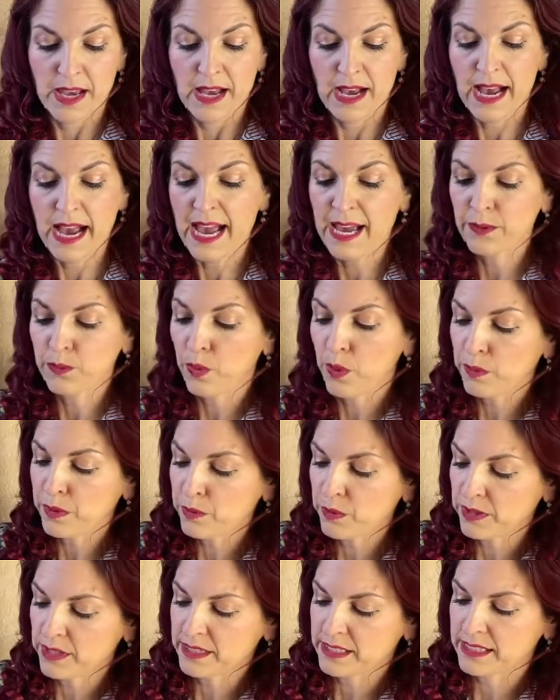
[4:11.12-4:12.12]
And what we
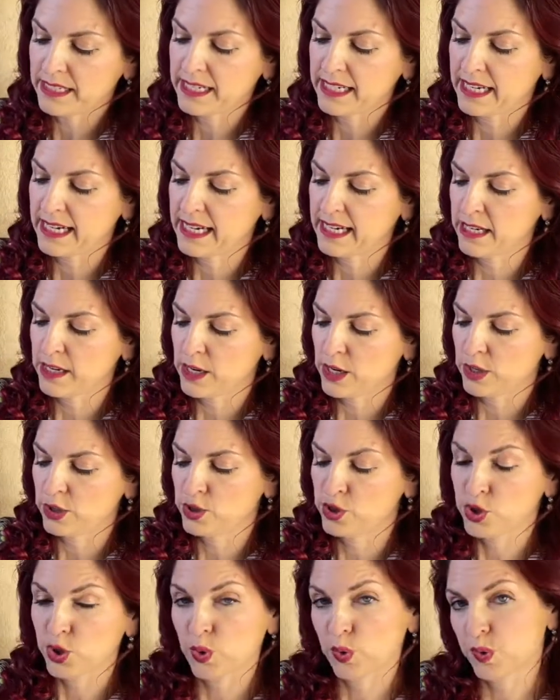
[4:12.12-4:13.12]
want to see in
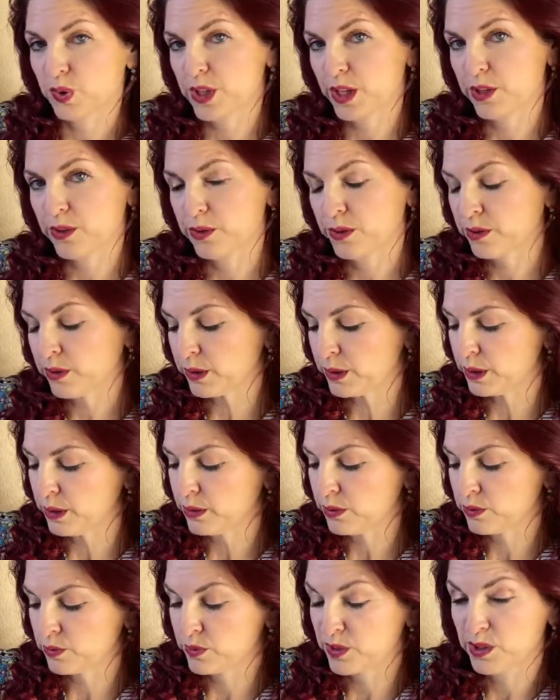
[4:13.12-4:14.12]
the container, here
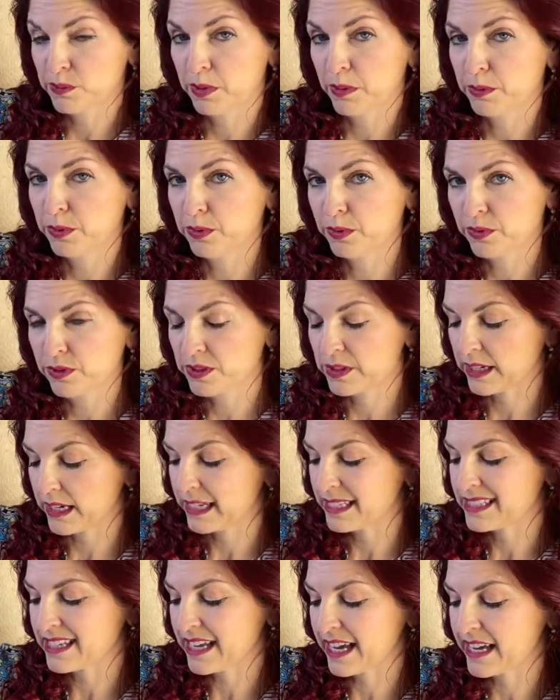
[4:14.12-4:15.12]
with the bubbles,
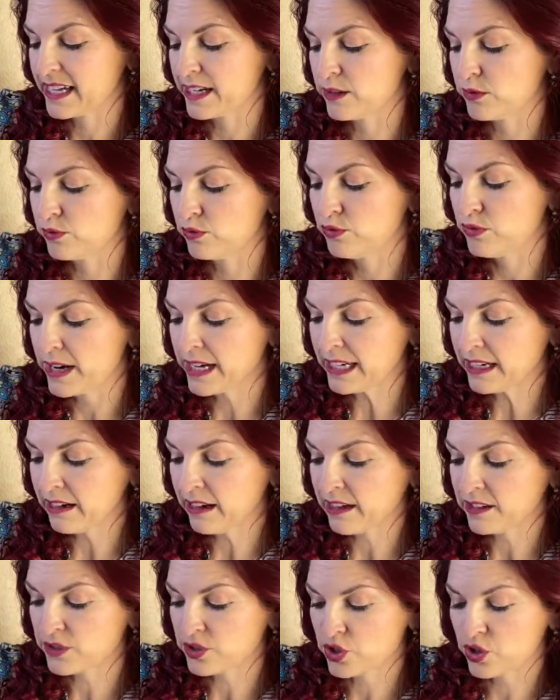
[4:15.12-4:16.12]
is a
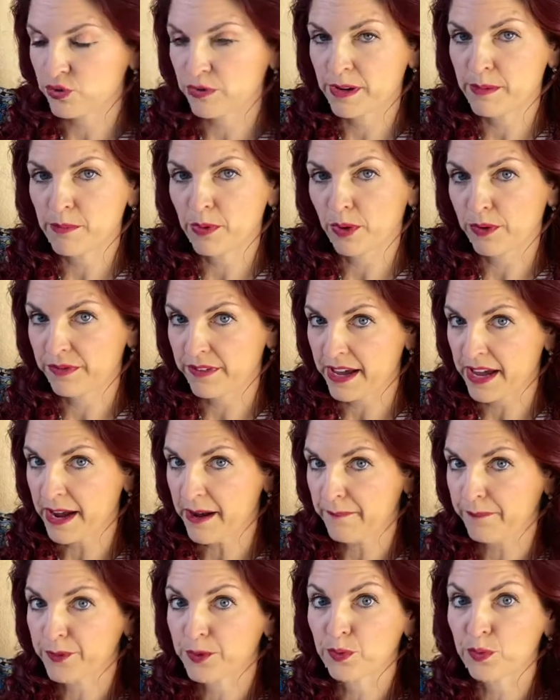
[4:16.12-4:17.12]
regular stream of air.
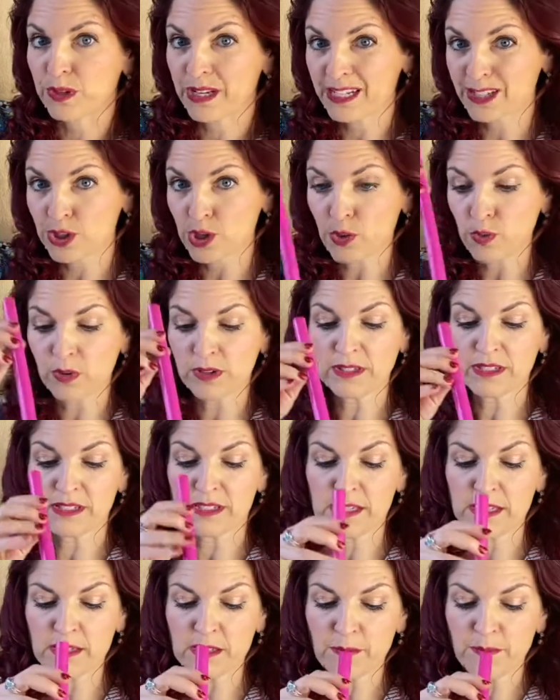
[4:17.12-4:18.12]
So what I don't want is
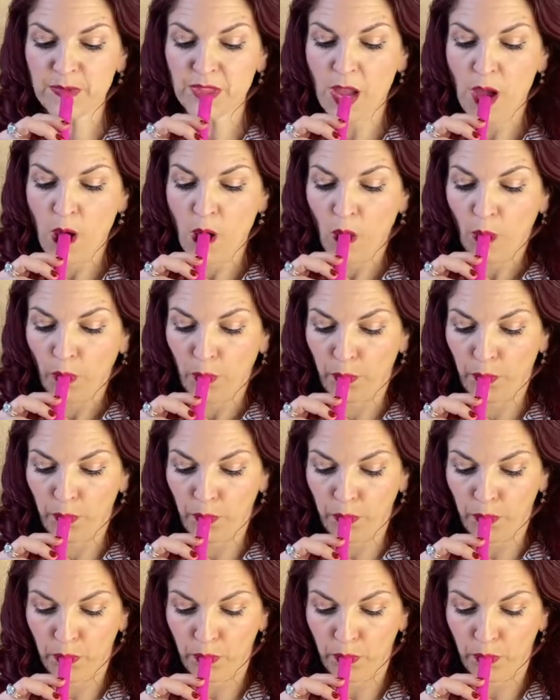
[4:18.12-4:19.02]
this. I